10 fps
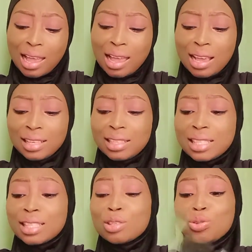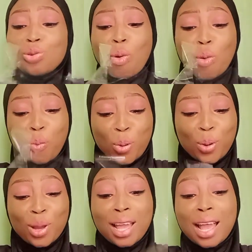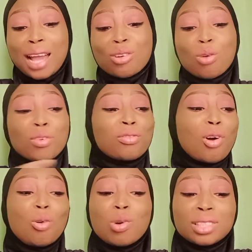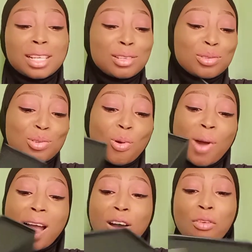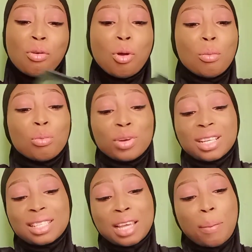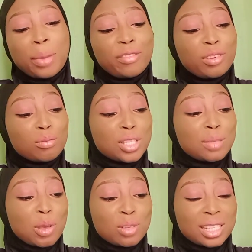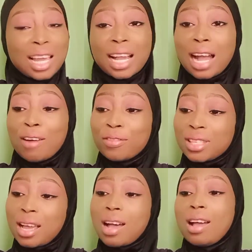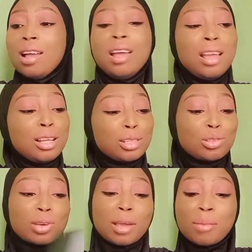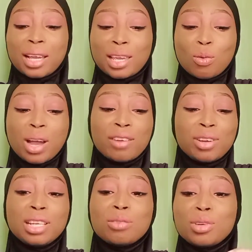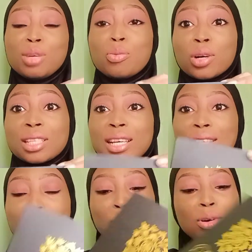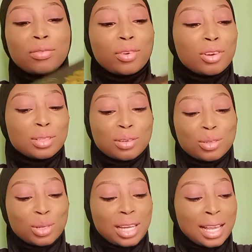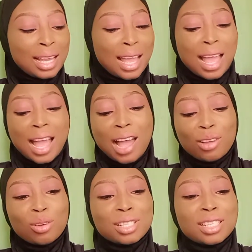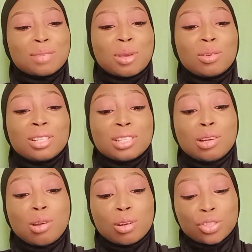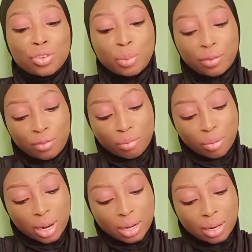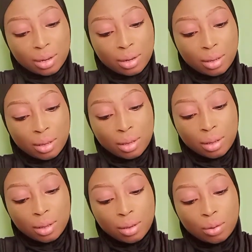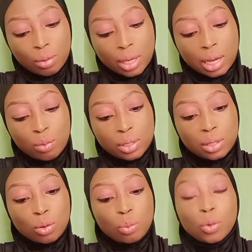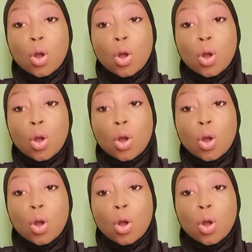This is dope. I know we've all wanted to know how Bodacea perfume smells like after Tokemakin really buttered them up for us, because we're like, how does it smell? It's a luxury perfume brand. And okay, how is it open?